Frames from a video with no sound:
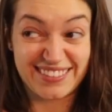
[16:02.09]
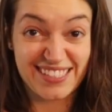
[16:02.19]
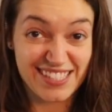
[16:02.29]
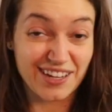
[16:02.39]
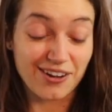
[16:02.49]

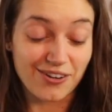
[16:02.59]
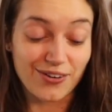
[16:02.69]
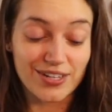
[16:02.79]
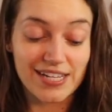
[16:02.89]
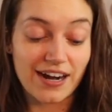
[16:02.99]

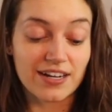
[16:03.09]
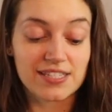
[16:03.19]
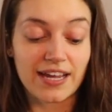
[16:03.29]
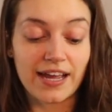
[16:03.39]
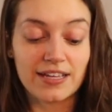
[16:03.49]
So Tara
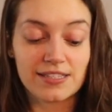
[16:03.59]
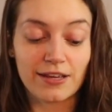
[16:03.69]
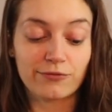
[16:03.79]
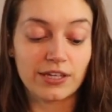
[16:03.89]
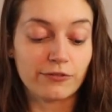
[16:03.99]
says,
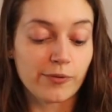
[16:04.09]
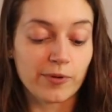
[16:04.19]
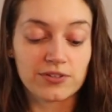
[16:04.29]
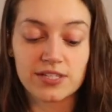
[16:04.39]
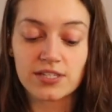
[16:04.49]
if Kiefer
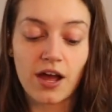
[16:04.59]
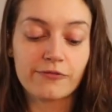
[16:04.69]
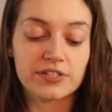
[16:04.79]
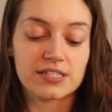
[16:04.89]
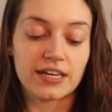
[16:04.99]
pulls this
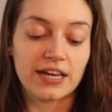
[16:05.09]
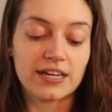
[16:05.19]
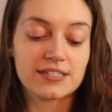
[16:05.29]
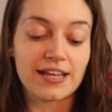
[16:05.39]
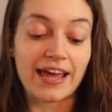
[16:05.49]
off and
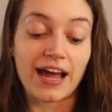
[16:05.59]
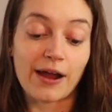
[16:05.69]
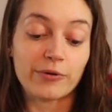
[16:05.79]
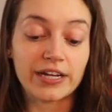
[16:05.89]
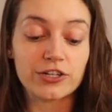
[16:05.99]
stays and
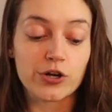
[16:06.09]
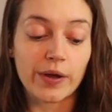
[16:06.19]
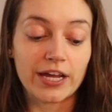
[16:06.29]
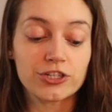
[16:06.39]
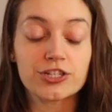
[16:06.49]
I win H O
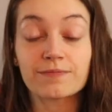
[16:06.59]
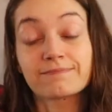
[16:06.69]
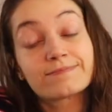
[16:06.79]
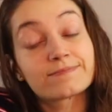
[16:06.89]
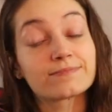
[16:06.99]
H,
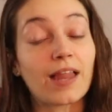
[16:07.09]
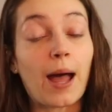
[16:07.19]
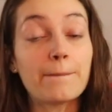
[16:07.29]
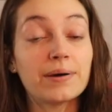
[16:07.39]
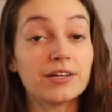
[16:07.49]

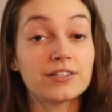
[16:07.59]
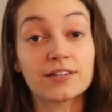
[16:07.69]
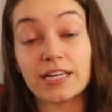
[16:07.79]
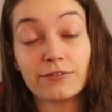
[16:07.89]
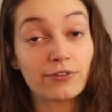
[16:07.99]
I'm putting
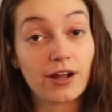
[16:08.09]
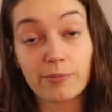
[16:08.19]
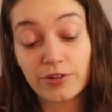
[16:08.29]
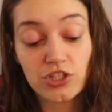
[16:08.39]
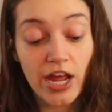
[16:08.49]
Kiefer
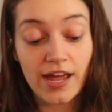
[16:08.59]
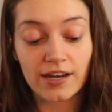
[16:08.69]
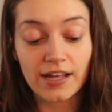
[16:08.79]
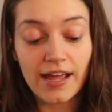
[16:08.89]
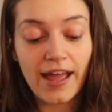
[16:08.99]
up with
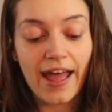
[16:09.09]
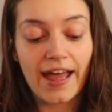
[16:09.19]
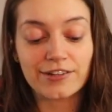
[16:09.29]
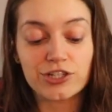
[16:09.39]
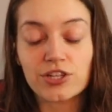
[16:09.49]
Jed.
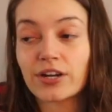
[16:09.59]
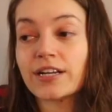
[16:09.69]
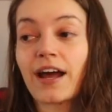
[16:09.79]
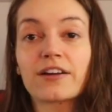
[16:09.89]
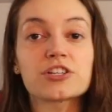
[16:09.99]
And she's already
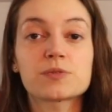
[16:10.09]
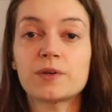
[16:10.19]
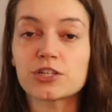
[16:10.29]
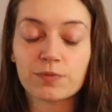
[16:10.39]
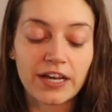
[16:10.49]
got her
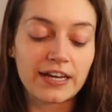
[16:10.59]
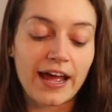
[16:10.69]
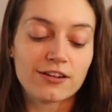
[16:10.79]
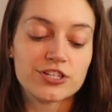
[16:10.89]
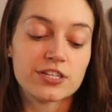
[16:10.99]
speech planned
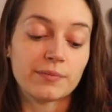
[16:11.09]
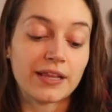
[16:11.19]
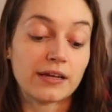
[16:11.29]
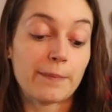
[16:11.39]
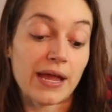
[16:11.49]
out. She's going to be
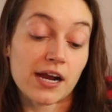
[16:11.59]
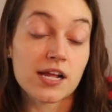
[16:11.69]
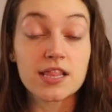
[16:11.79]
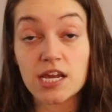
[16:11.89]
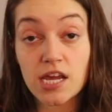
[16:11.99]
like,
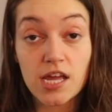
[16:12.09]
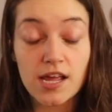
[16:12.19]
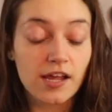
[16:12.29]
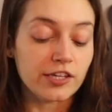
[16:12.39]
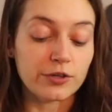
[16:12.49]
apparently
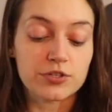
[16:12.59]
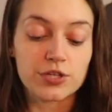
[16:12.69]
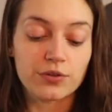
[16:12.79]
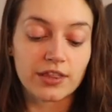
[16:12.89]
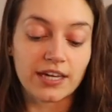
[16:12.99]
you
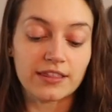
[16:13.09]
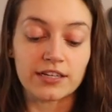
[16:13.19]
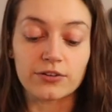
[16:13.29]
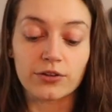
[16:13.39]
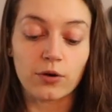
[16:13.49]
two think that
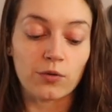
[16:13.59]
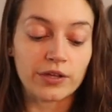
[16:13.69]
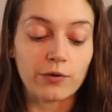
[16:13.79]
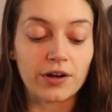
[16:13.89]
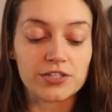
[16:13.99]
you're the
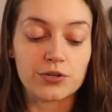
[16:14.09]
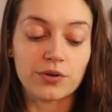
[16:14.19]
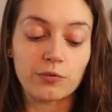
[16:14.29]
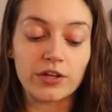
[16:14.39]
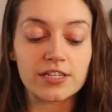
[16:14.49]
only ones who
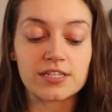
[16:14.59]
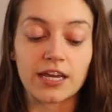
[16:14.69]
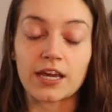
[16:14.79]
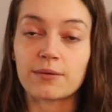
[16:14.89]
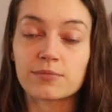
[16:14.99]
can win this
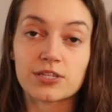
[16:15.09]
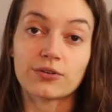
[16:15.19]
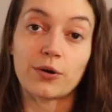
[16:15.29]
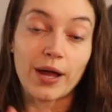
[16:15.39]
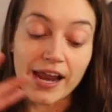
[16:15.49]
game, so
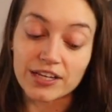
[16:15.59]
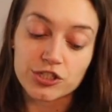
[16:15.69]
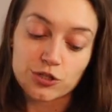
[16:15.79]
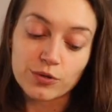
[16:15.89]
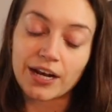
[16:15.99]
go ahead
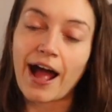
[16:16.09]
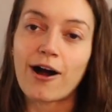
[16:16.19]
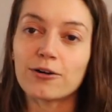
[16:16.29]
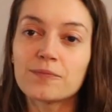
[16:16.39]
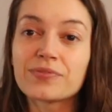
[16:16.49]
and duke it
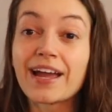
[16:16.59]
out.